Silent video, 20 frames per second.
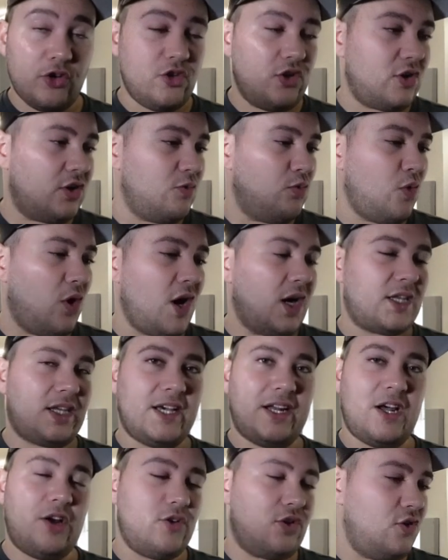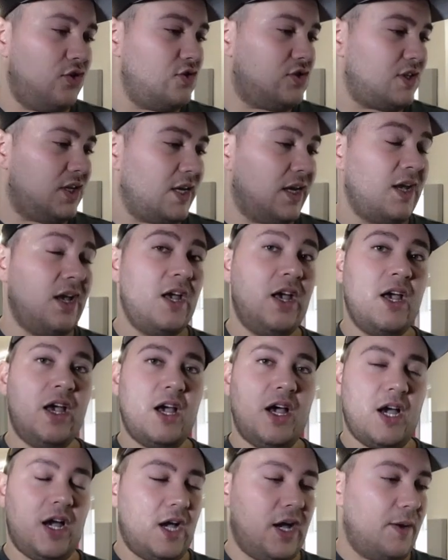You can work that out using
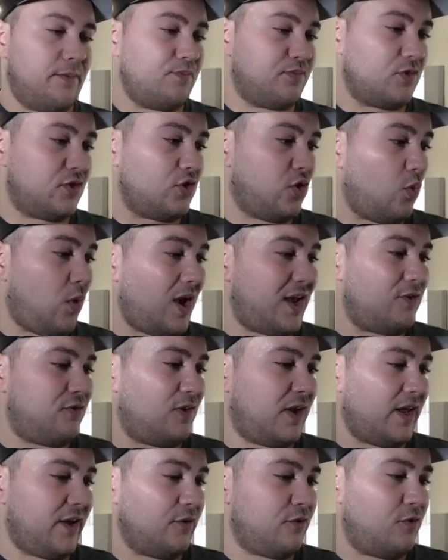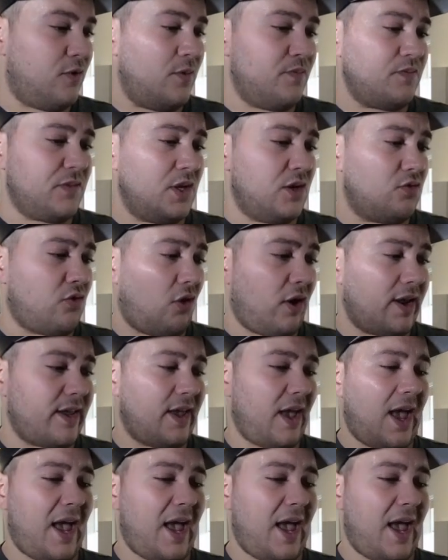the wavelength, right?